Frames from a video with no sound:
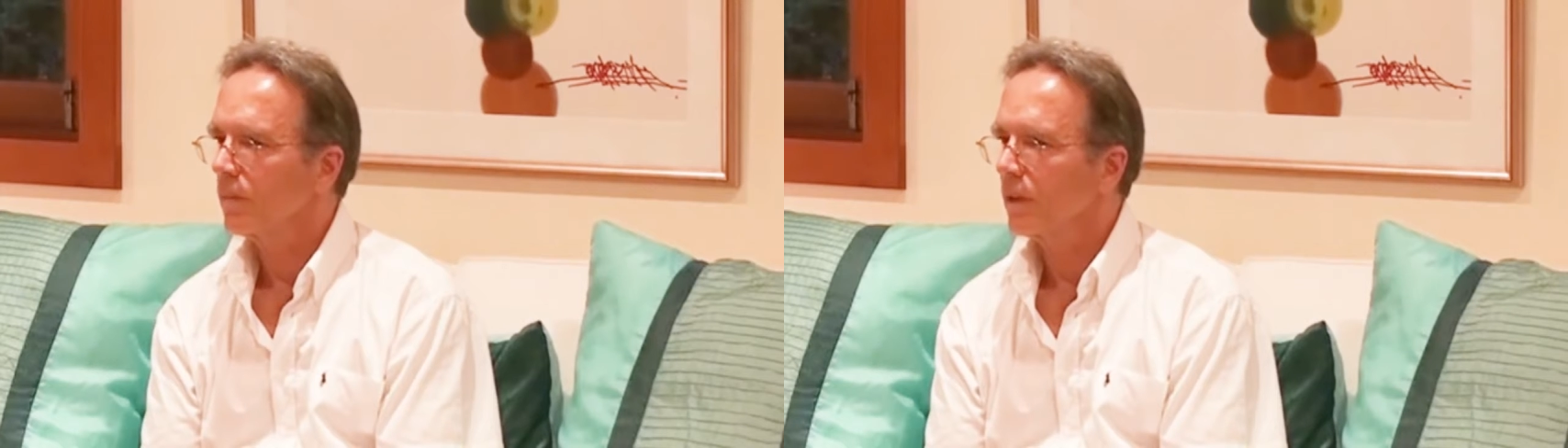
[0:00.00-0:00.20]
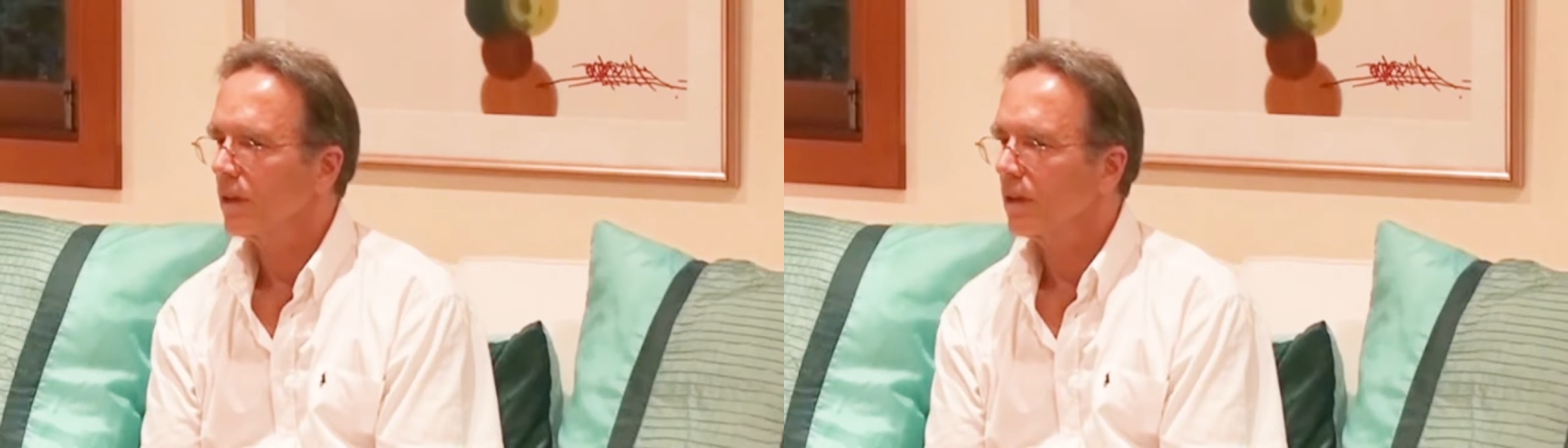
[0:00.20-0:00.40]

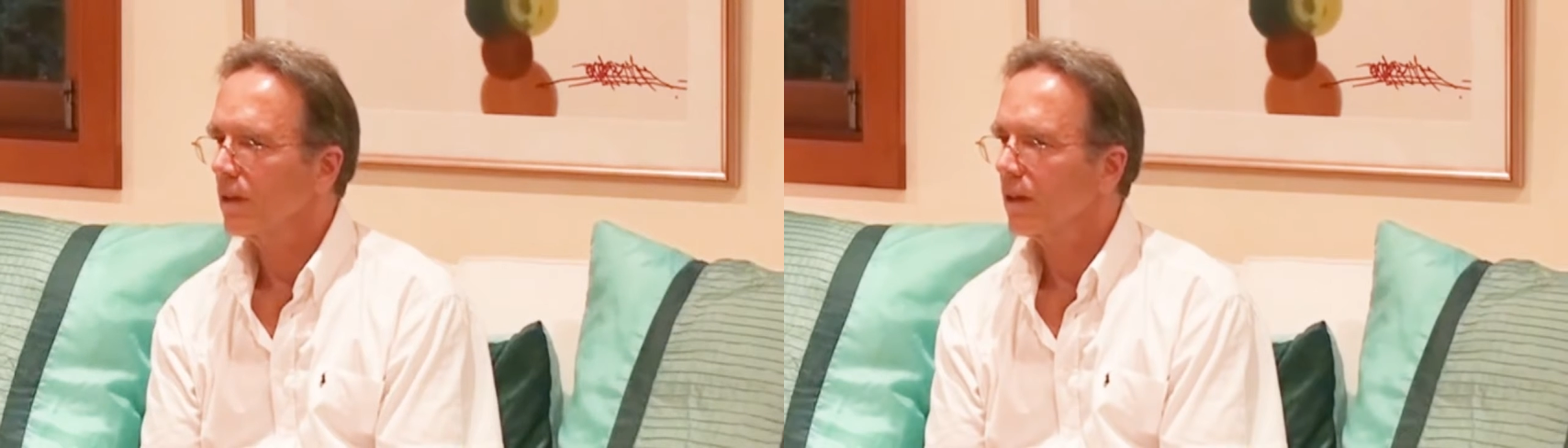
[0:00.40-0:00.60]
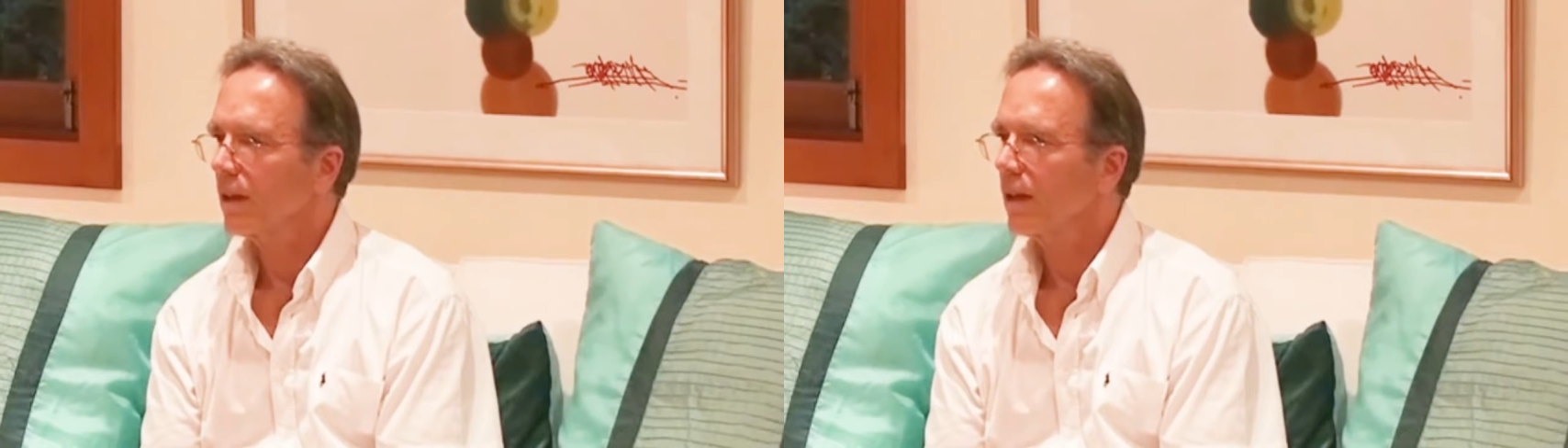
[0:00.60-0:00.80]
but
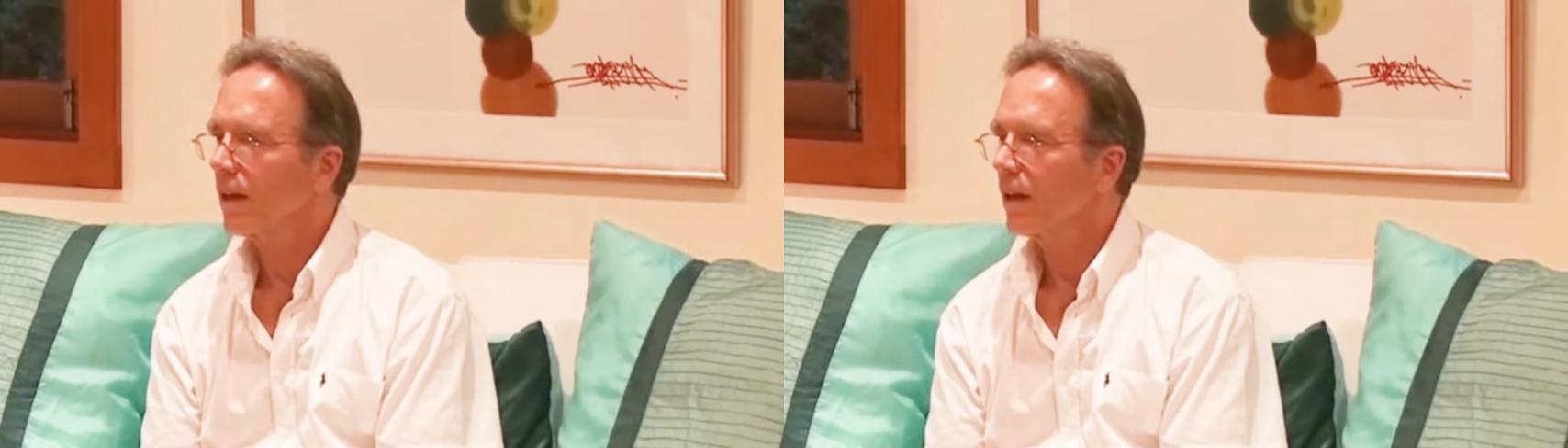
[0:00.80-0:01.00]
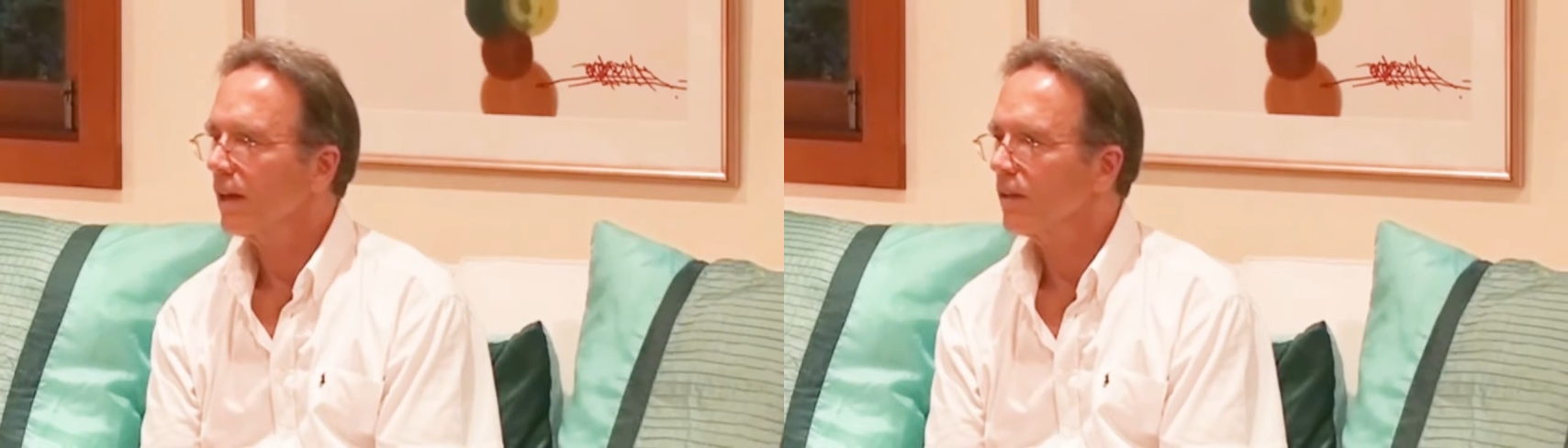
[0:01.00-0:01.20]
it
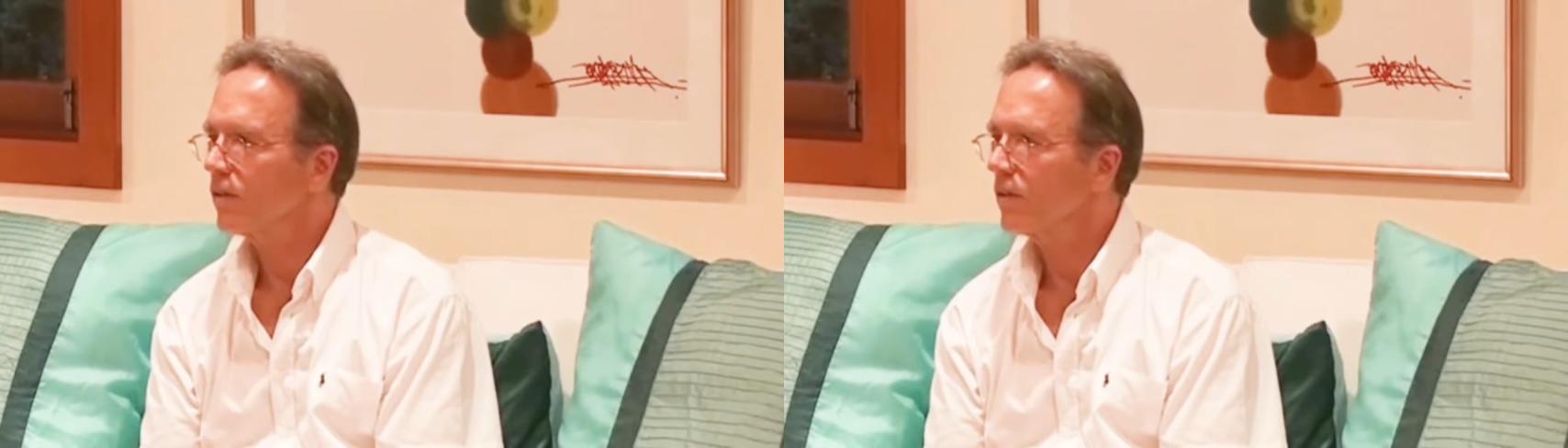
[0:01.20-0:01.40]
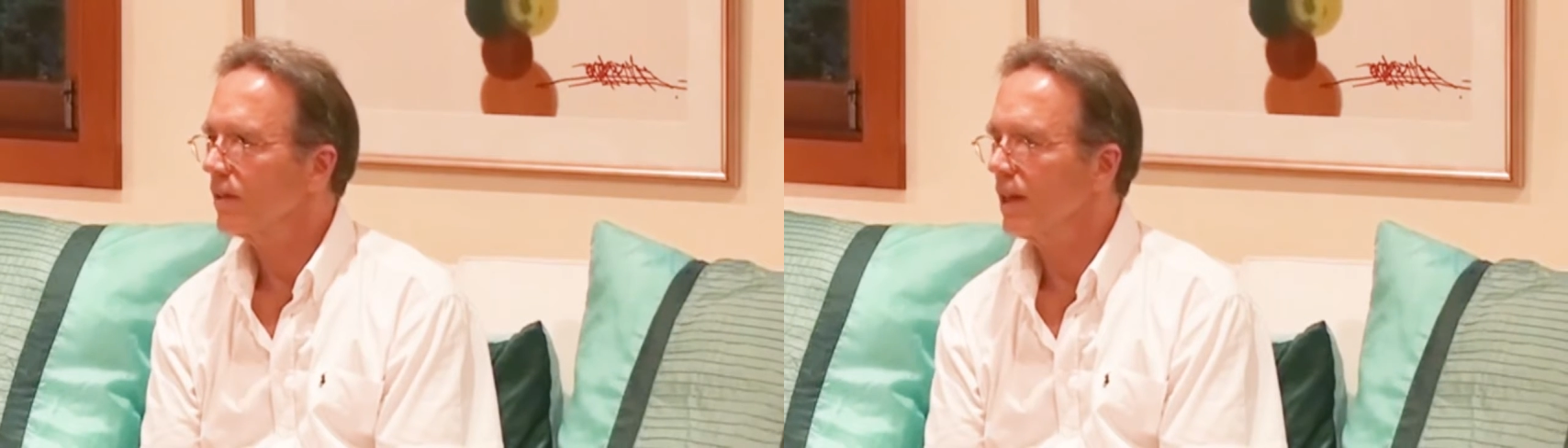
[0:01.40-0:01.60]

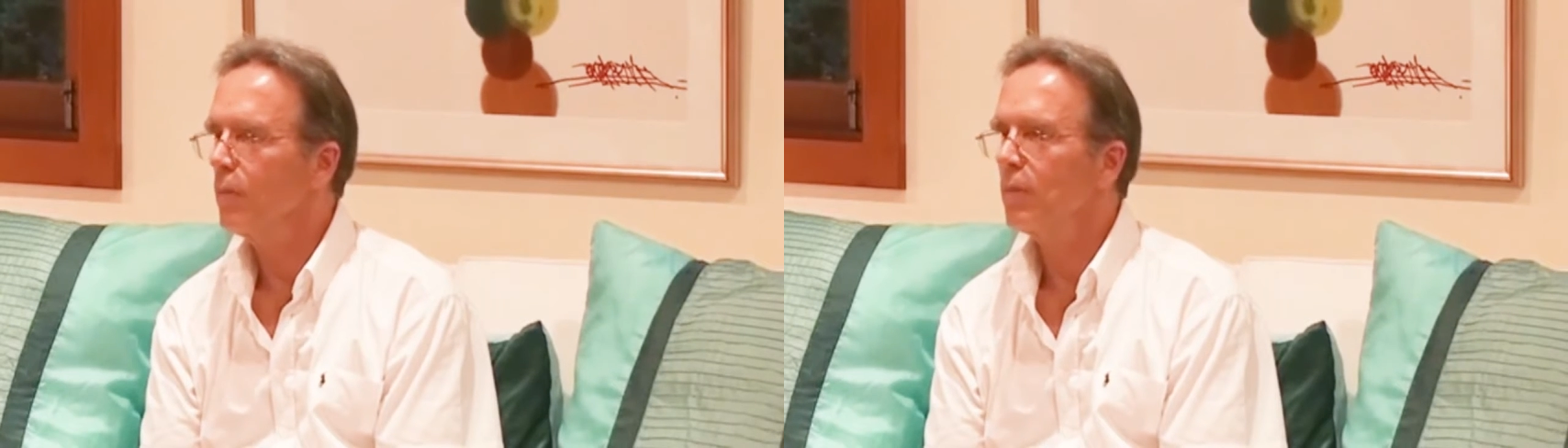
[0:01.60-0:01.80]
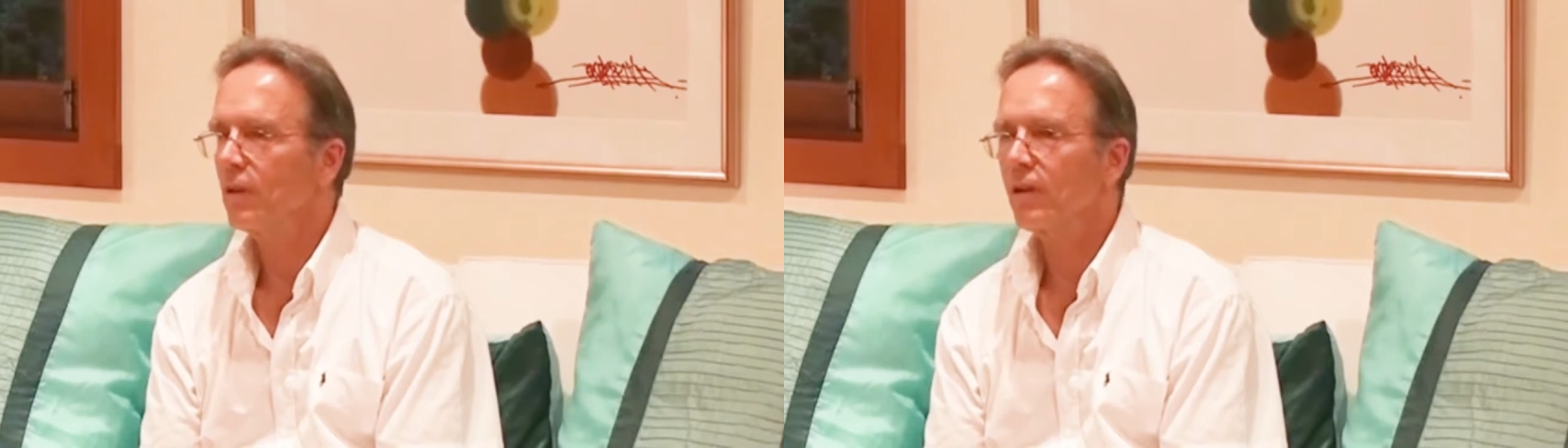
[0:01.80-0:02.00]
has
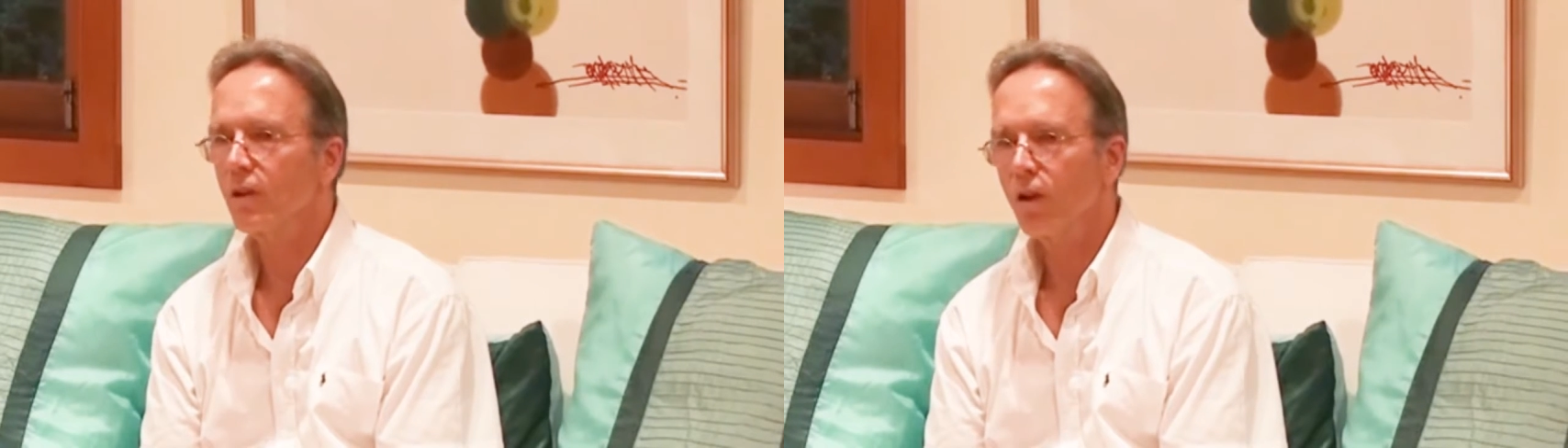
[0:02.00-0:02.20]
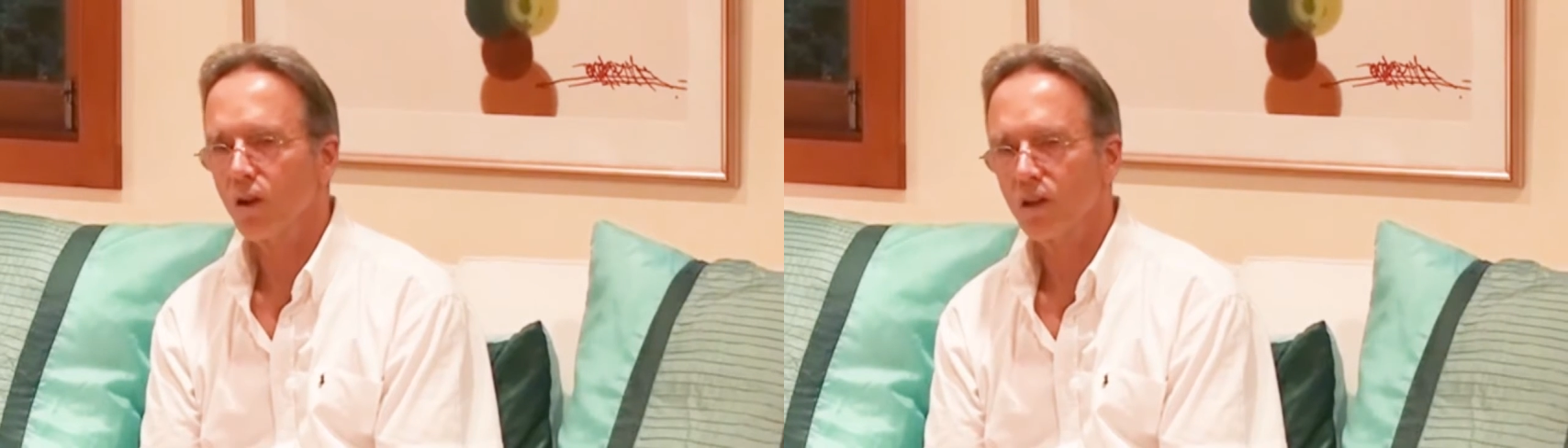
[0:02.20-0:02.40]
deepened
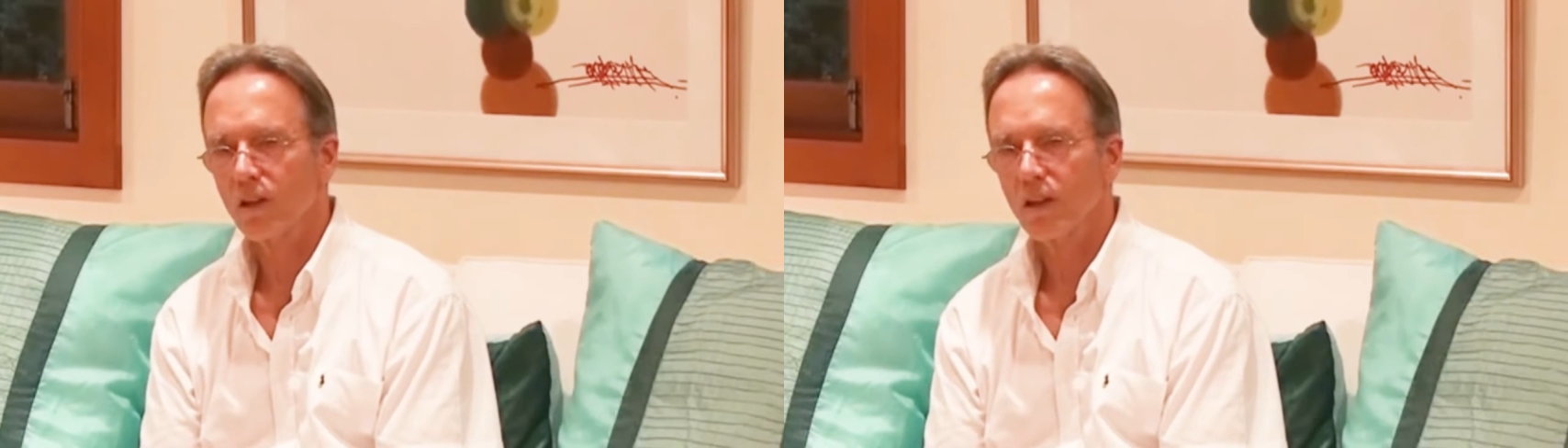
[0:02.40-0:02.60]
a lot,